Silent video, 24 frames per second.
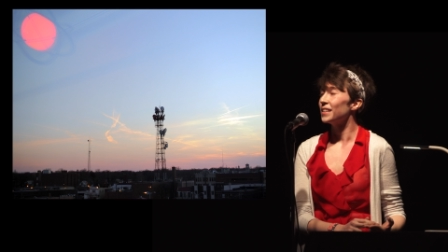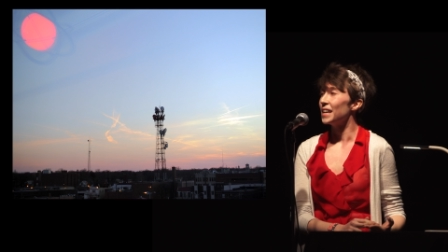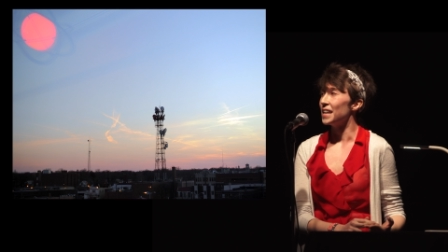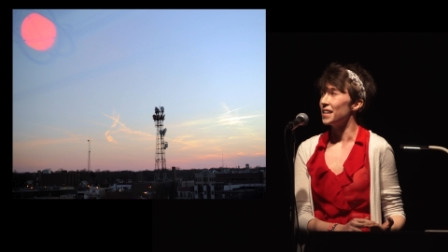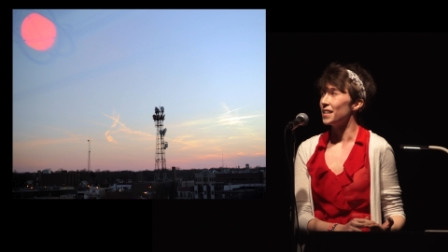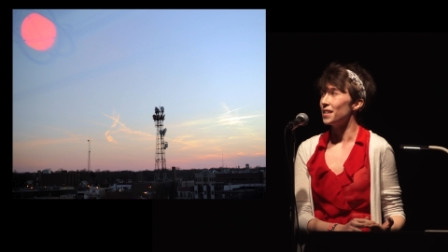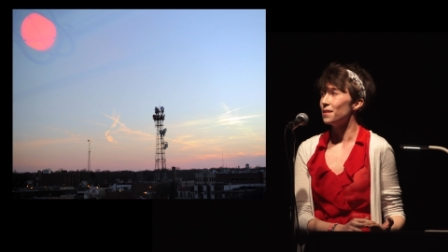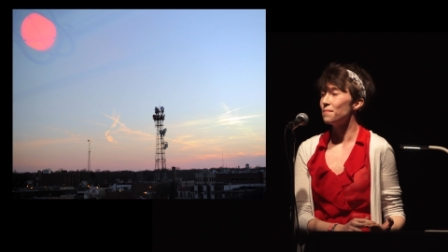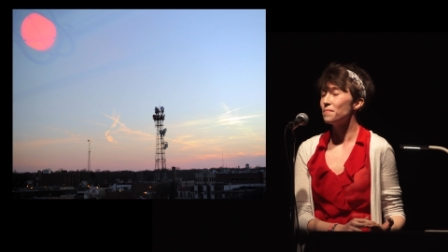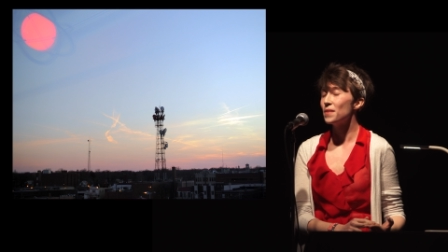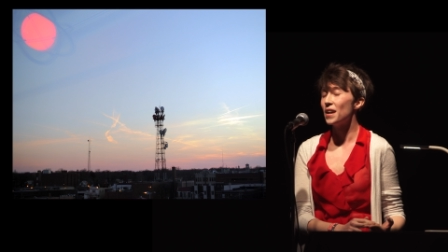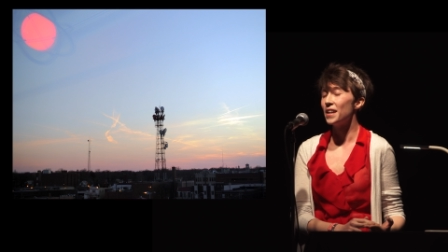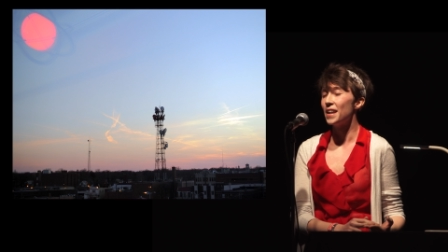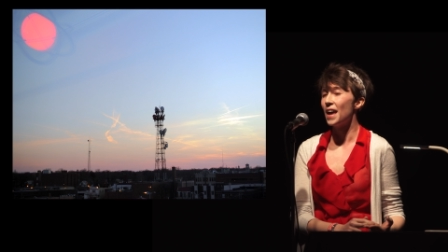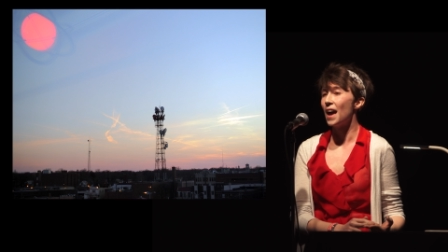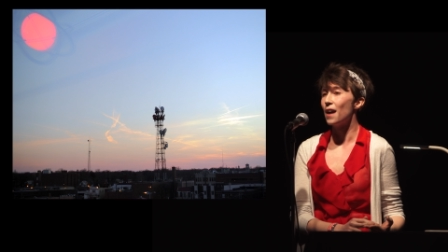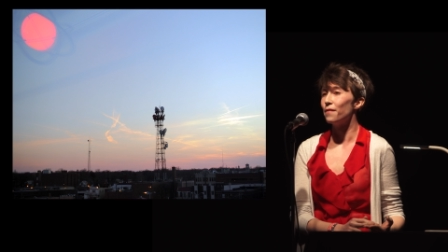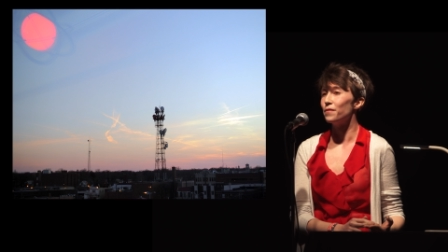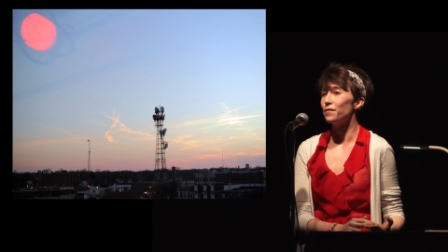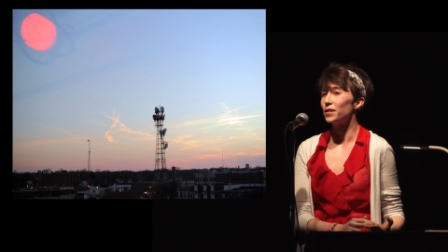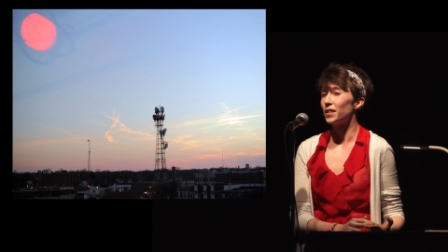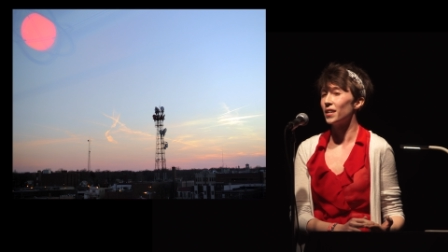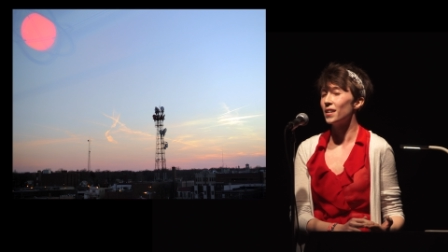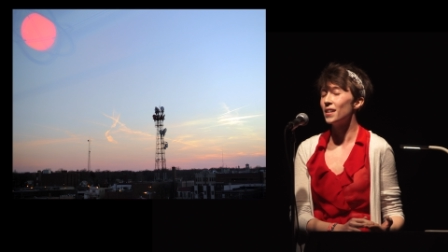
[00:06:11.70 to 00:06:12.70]
lady and
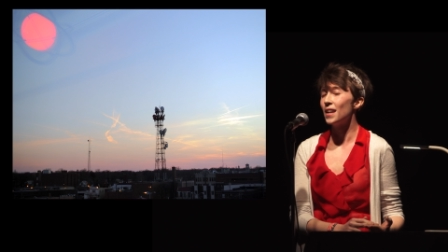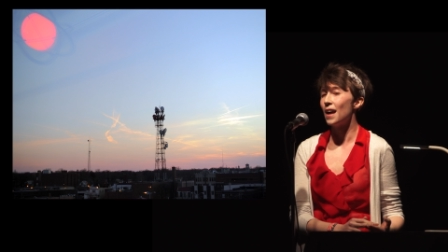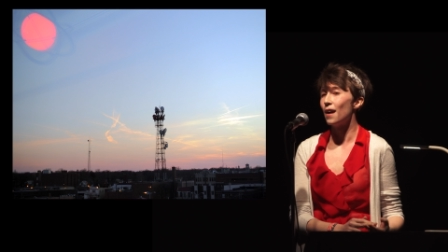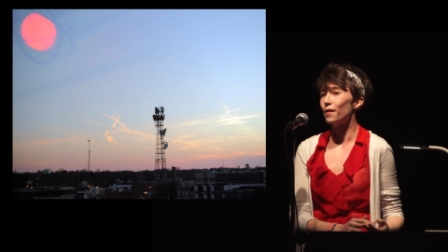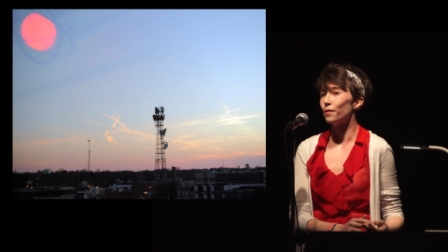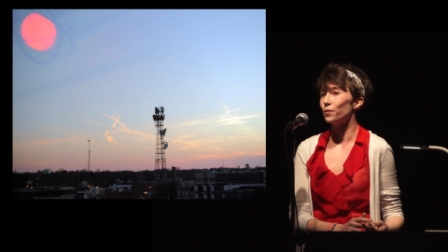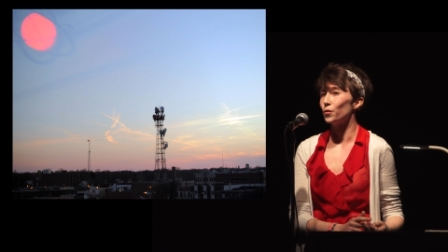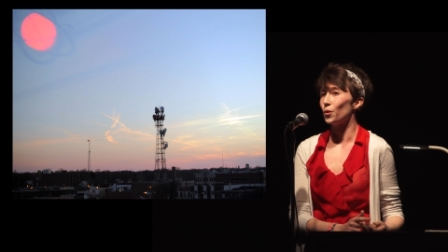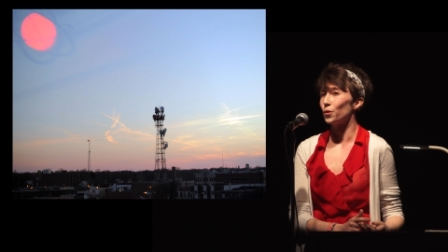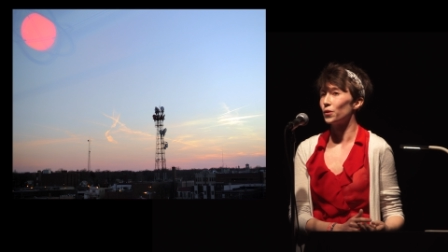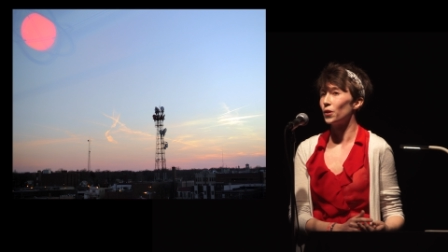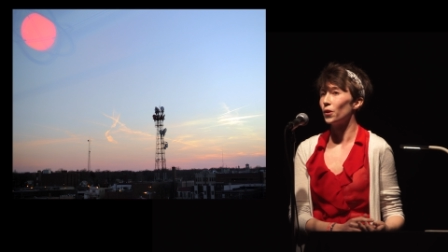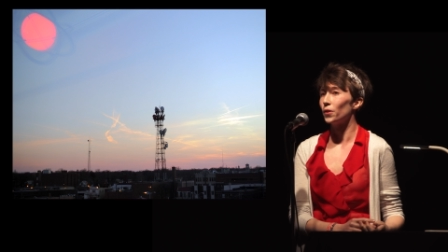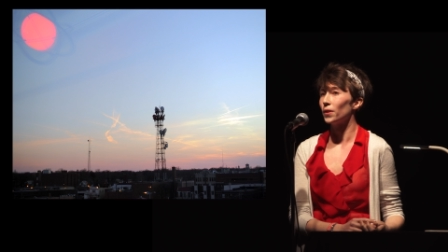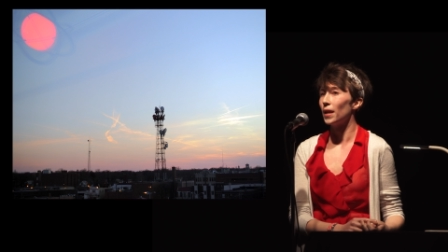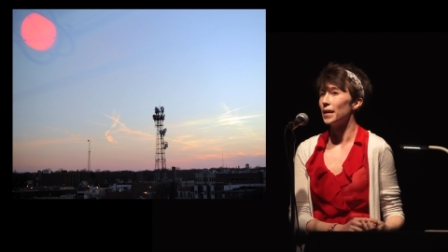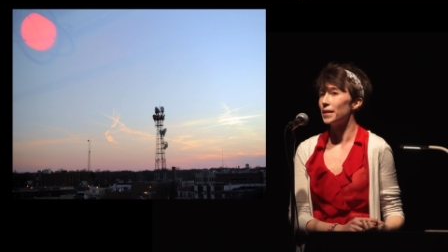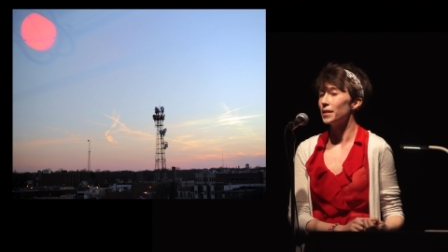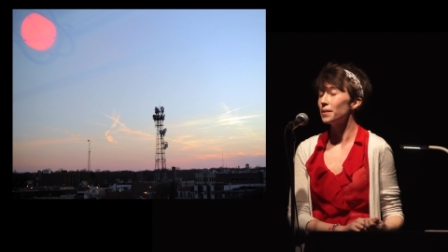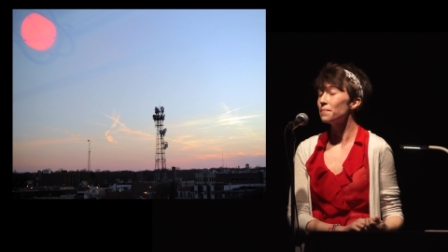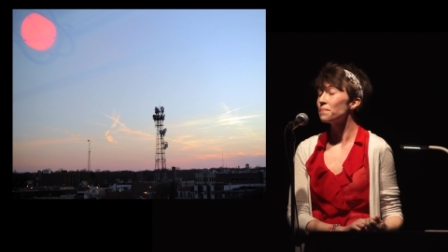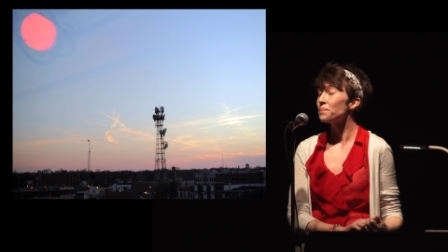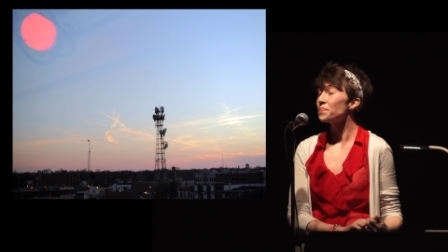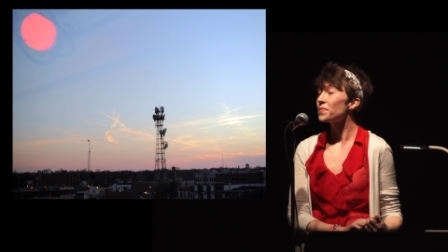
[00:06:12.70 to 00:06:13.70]
advocate out of North
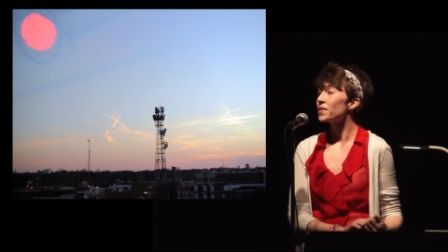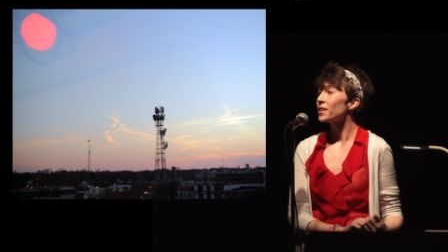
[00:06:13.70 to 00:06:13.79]
Carolina.